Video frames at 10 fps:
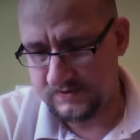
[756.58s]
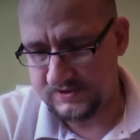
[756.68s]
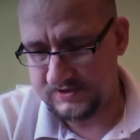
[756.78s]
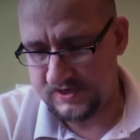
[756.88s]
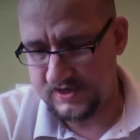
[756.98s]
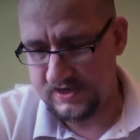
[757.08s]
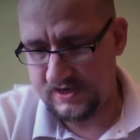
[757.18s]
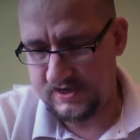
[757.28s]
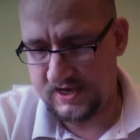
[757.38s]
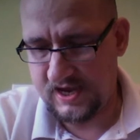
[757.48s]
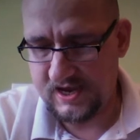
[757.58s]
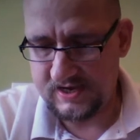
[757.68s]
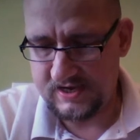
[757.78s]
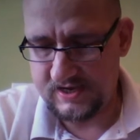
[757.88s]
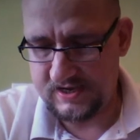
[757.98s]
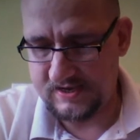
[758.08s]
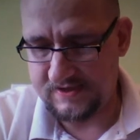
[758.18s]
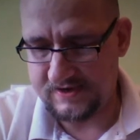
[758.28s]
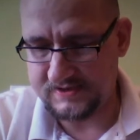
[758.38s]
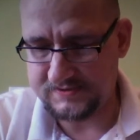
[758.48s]
which is a
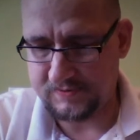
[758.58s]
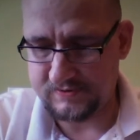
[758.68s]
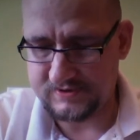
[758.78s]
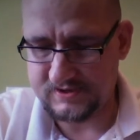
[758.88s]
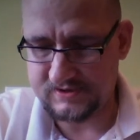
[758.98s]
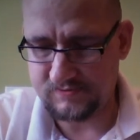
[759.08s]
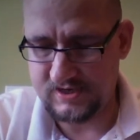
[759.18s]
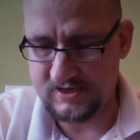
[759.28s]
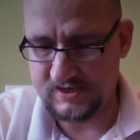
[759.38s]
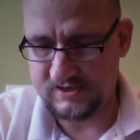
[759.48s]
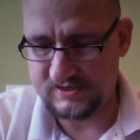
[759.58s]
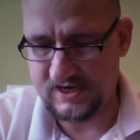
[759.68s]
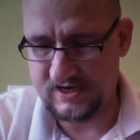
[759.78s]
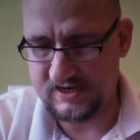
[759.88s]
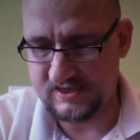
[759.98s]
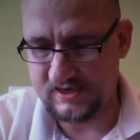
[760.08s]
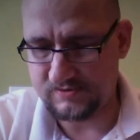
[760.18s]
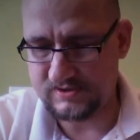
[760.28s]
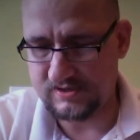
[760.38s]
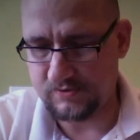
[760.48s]
candy that is both sweet and tangy
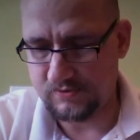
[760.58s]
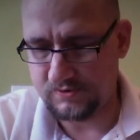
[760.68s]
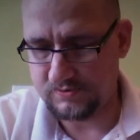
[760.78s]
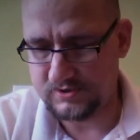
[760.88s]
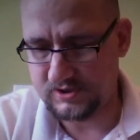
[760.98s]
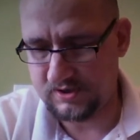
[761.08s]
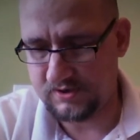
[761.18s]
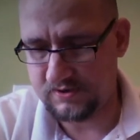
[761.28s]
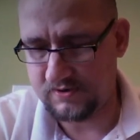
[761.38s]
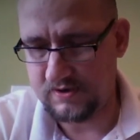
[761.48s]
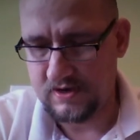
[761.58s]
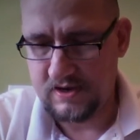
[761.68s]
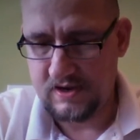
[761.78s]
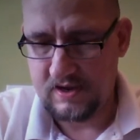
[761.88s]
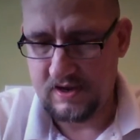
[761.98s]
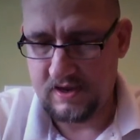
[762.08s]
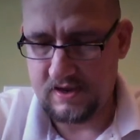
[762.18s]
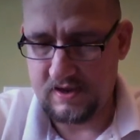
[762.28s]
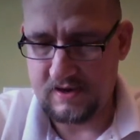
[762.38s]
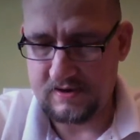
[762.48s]
that'll tickle your tongue.
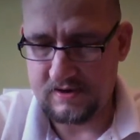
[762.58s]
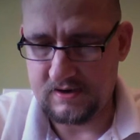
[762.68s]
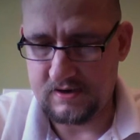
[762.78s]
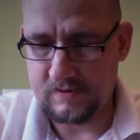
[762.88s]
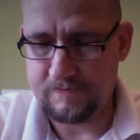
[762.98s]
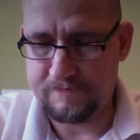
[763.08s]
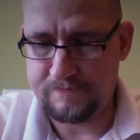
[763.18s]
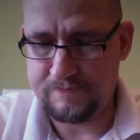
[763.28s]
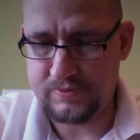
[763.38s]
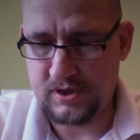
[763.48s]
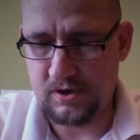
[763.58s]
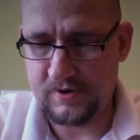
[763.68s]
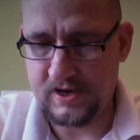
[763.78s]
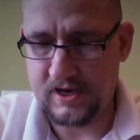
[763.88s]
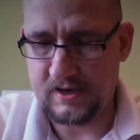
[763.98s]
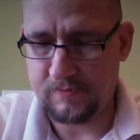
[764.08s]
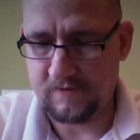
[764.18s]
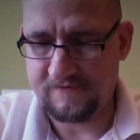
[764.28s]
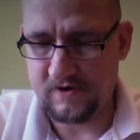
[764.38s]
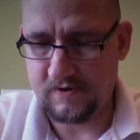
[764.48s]
And Conan
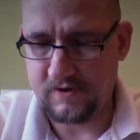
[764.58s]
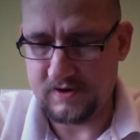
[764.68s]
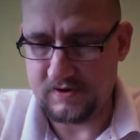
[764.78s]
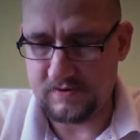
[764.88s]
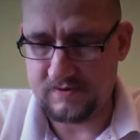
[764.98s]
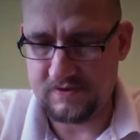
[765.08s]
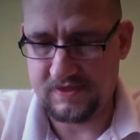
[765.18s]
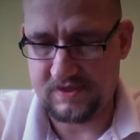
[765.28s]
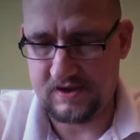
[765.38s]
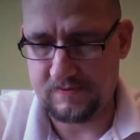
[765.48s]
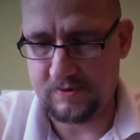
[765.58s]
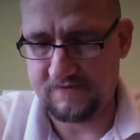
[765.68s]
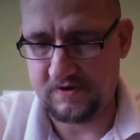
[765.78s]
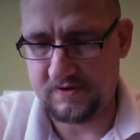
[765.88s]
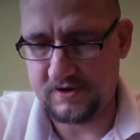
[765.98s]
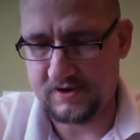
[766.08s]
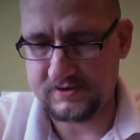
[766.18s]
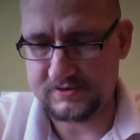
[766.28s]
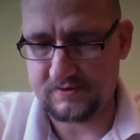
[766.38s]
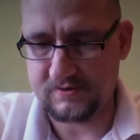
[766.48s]
the Barbarian. Think
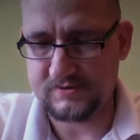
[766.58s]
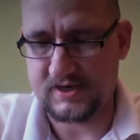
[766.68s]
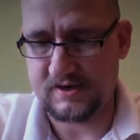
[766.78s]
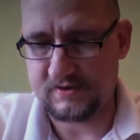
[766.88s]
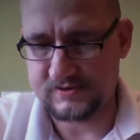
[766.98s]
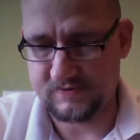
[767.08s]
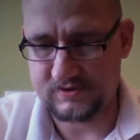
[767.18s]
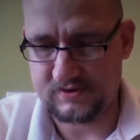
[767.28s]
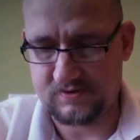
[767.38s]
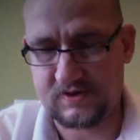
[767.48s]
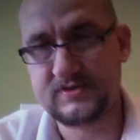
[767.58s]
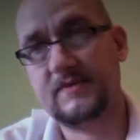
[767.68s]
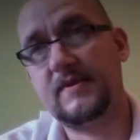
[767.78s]
Bavarian custard oozing out this restaurant.